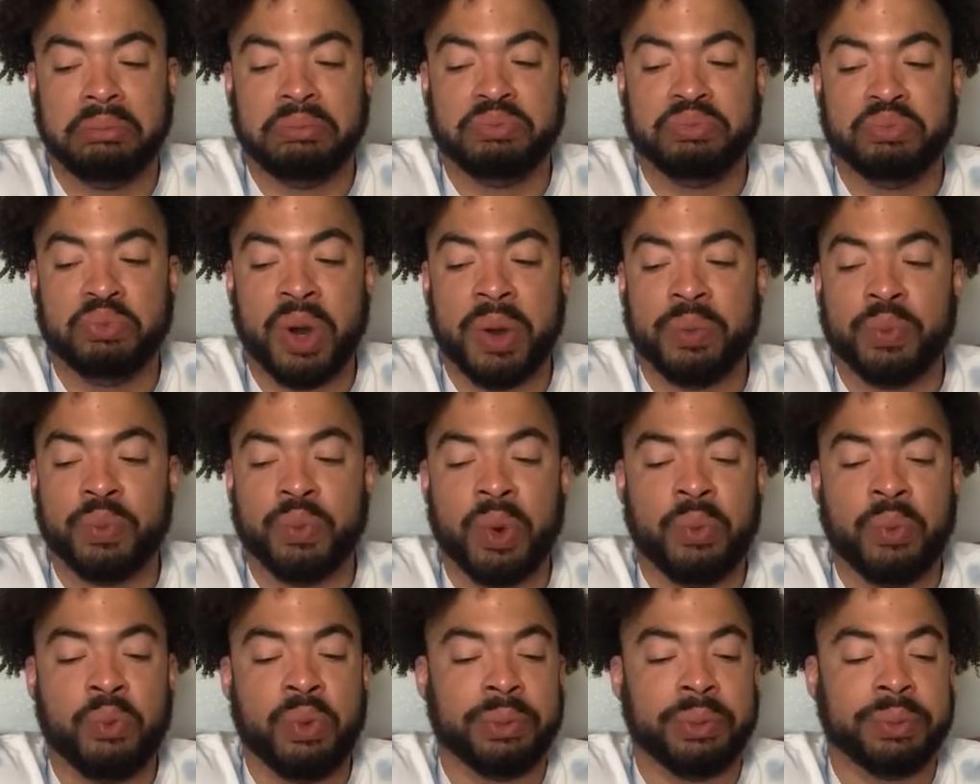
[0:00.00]
what
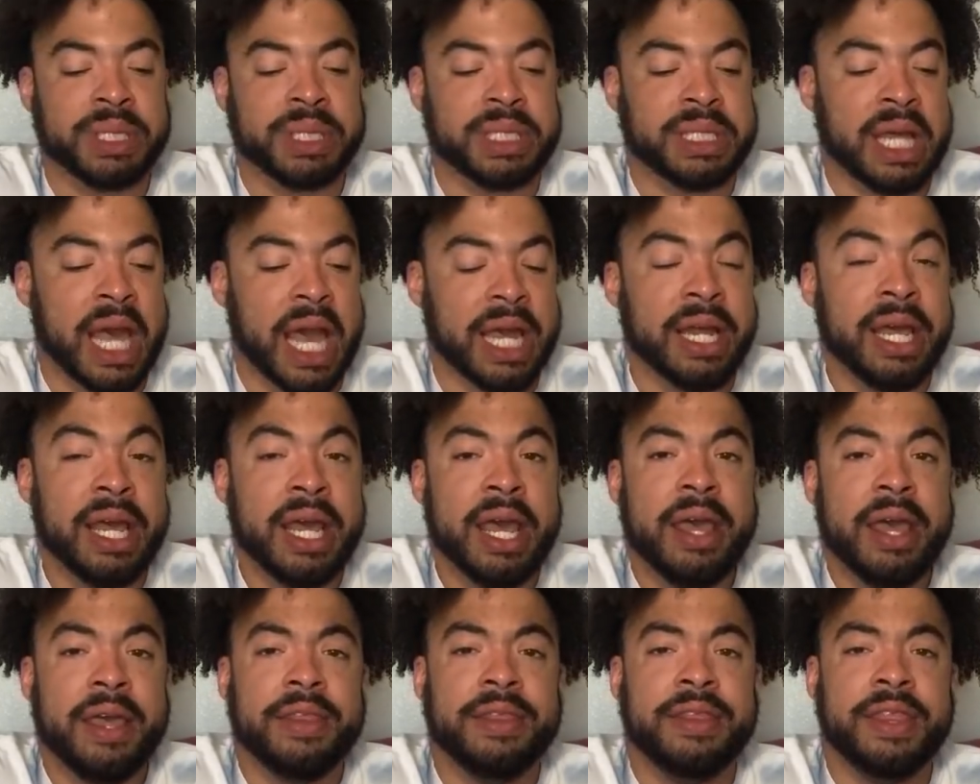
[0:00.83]
was that?
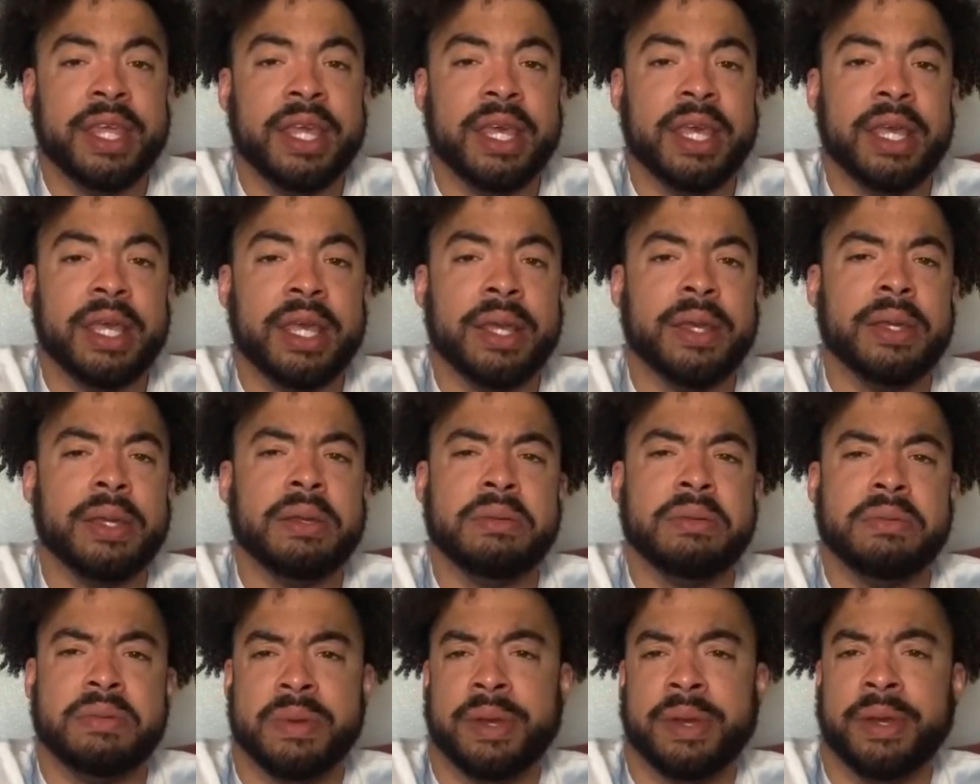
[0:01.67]
The
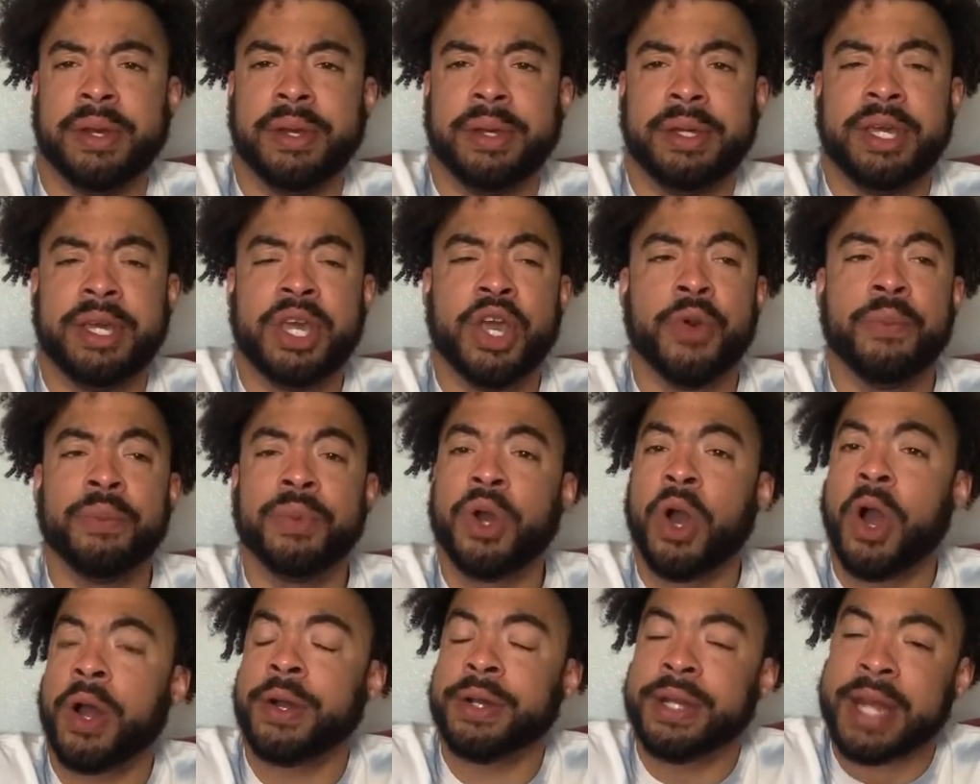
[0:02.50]
Kim
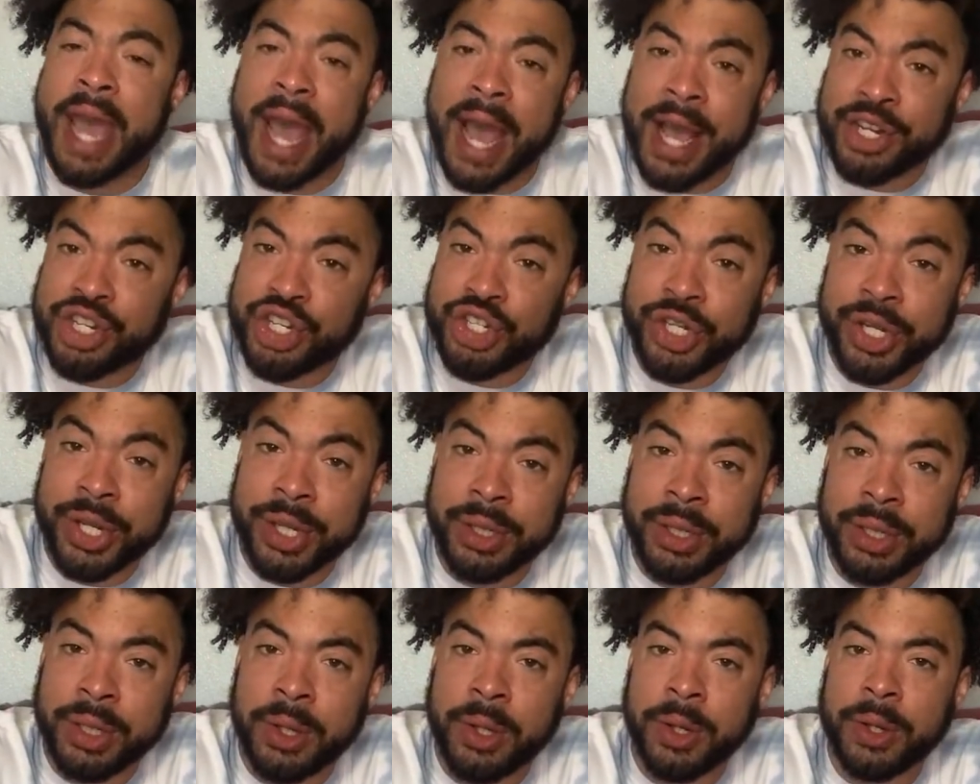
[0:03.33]

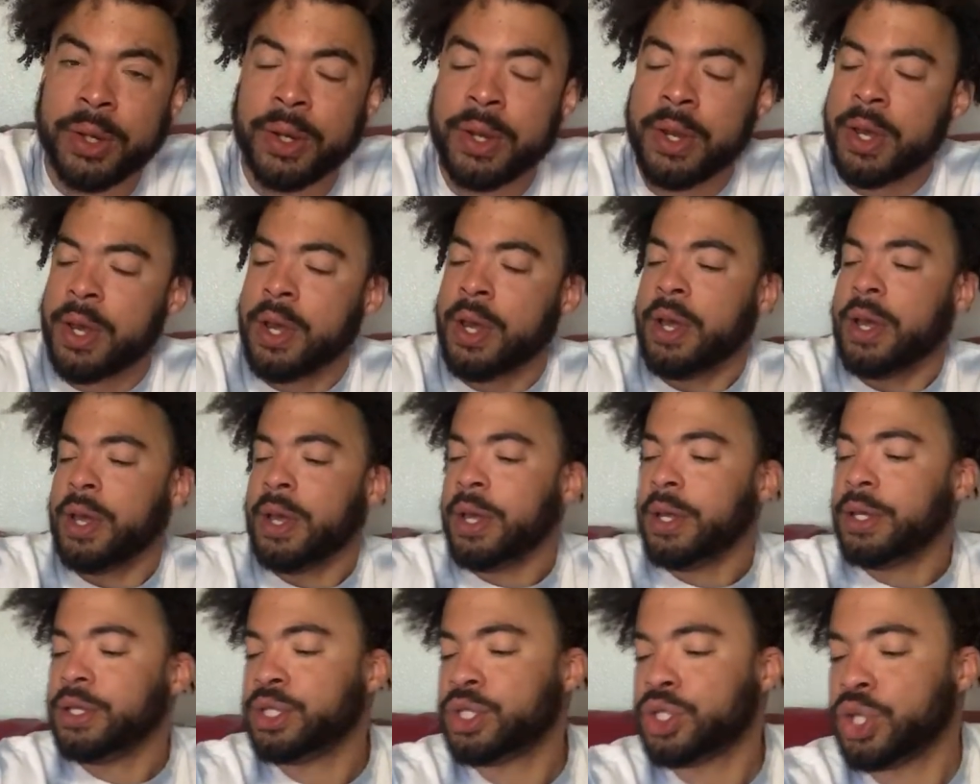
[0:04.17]
Kardashian look.
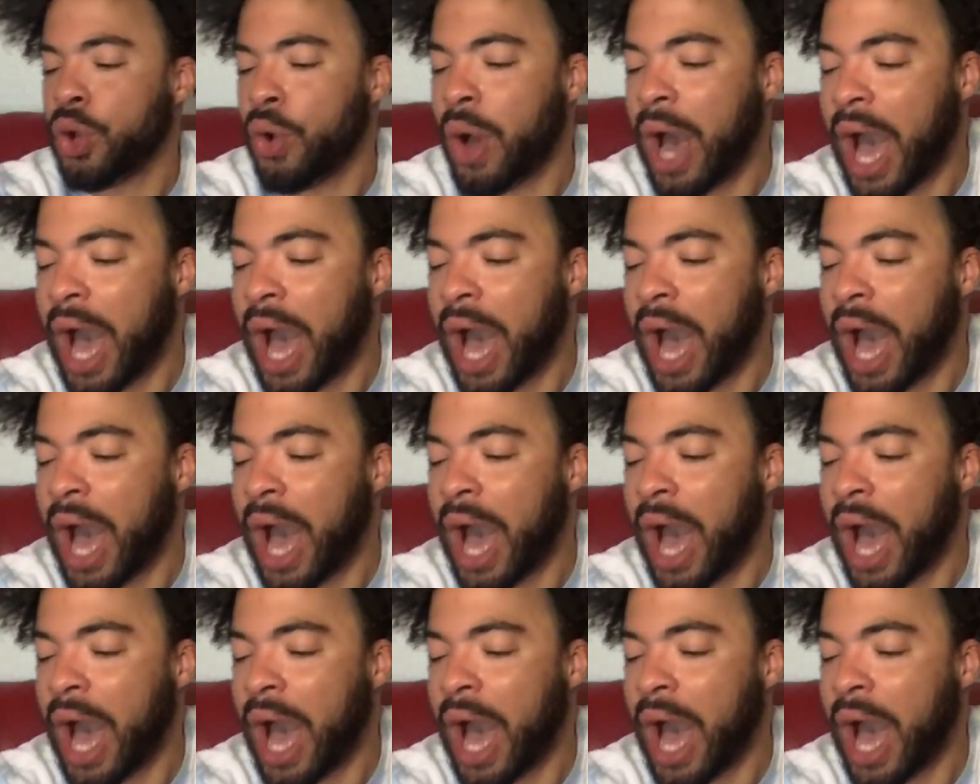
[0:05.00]
So